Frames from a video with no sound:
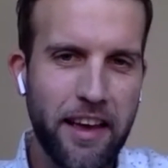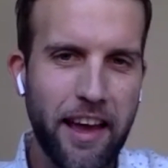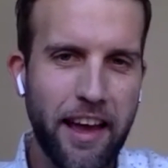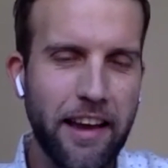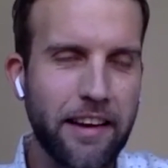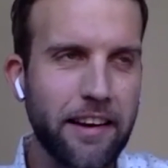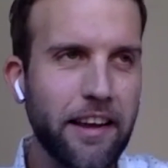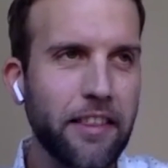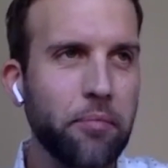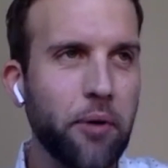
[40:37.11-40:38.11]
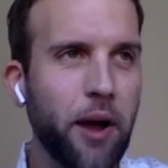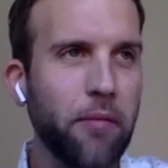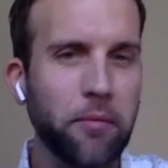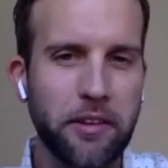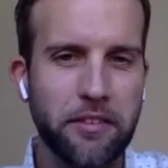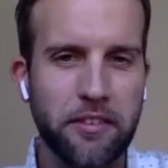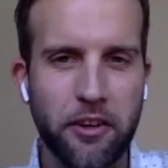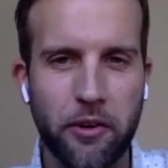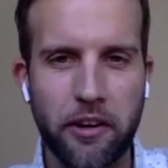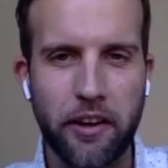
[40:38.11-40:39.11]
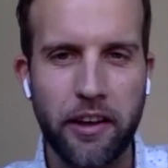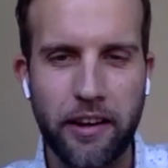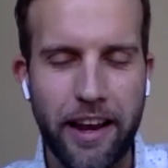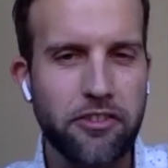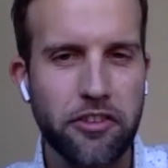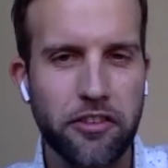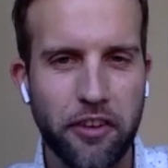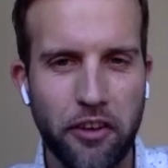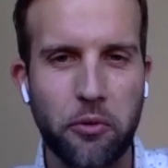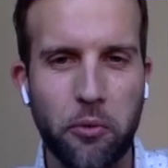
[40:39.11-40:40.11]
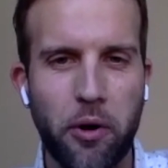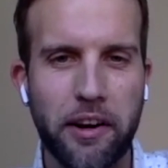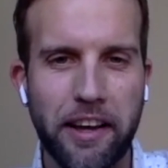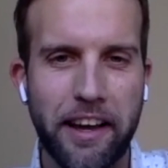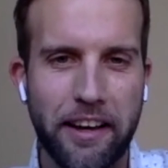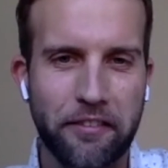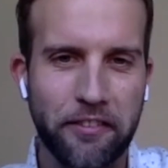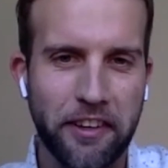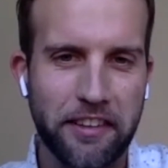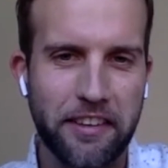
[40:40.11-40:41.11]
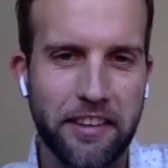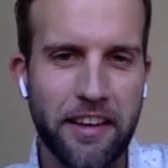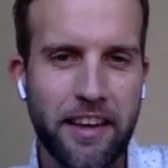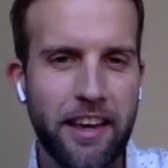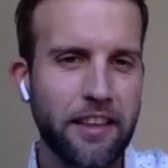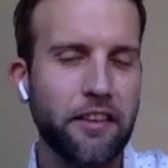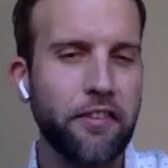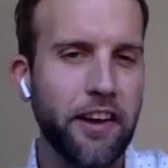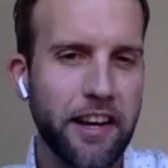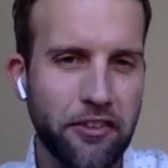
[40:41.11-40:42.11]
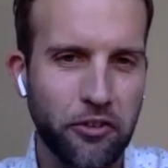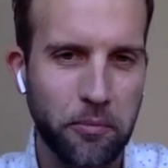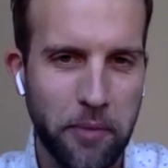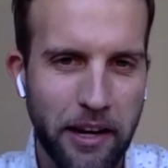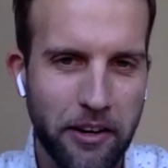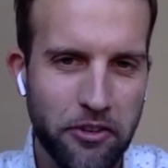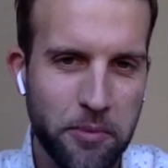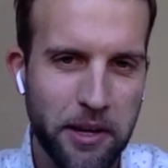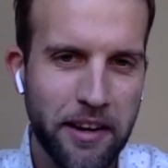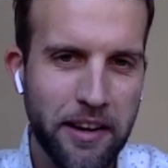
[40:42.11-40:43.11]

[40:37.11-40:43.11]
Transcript: And the problem is, an agent doesn't want to get conflicted in the financial management